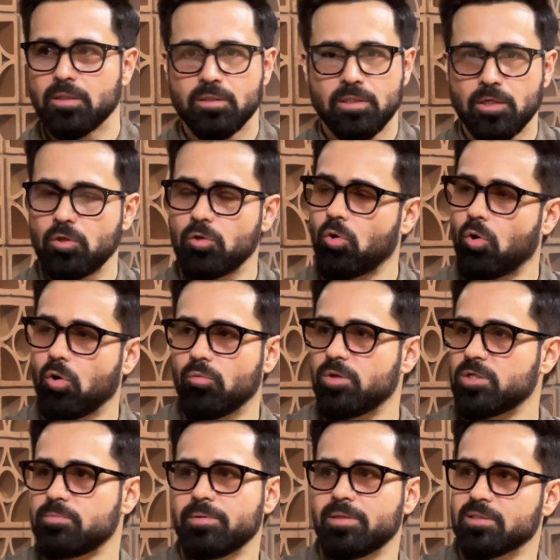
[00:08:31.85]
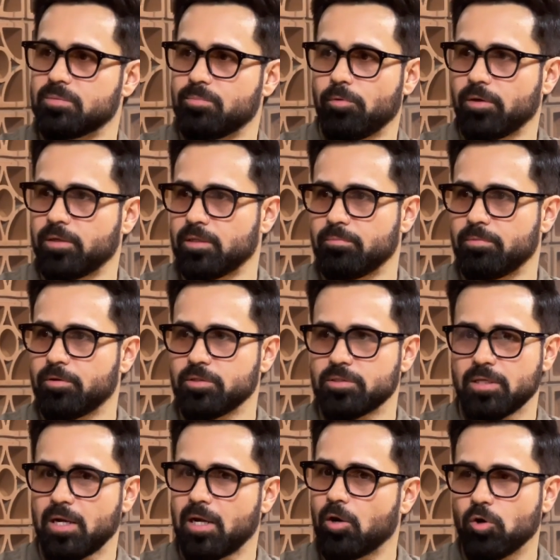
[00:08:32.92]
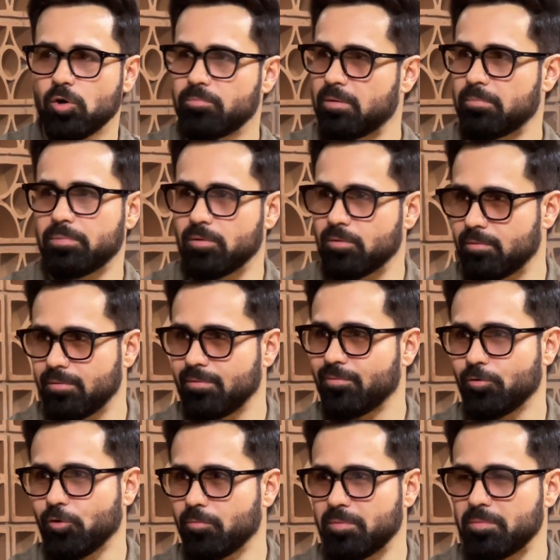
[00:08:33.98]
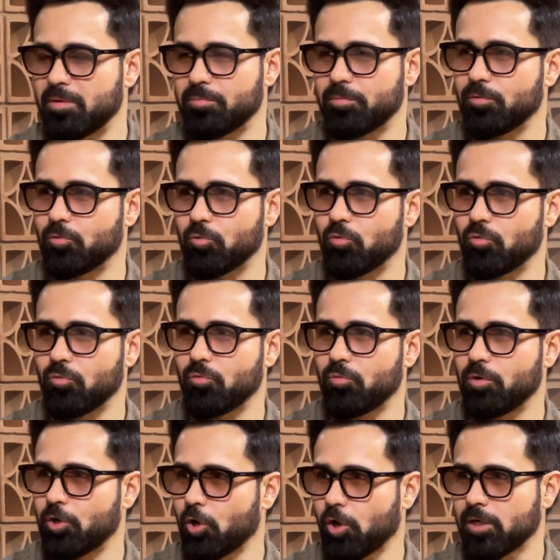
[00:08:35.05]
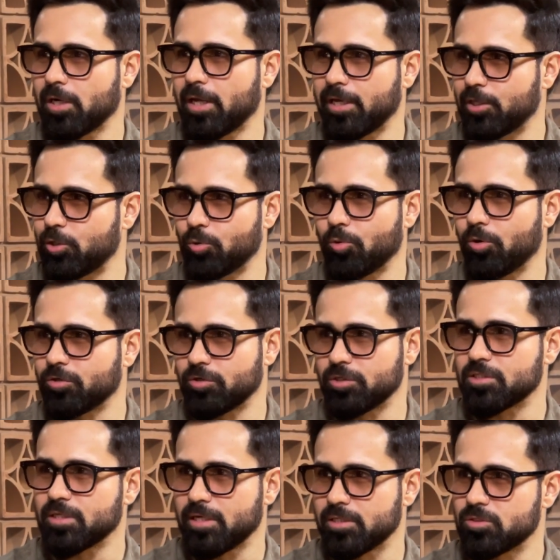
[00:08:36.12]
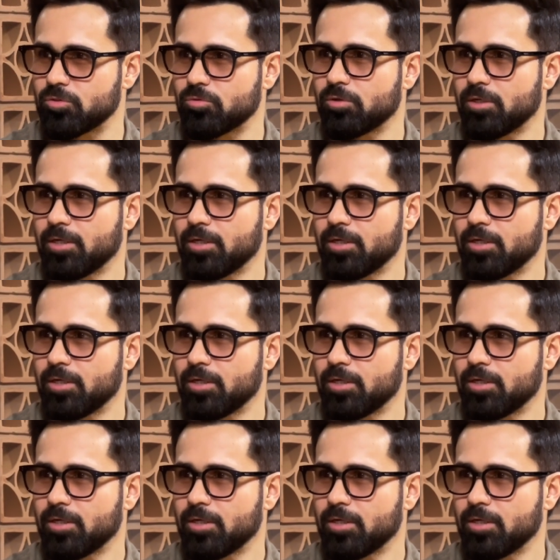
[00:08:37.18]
then you'll always be disappointed, because there are going to be people who will not like you or criticize you.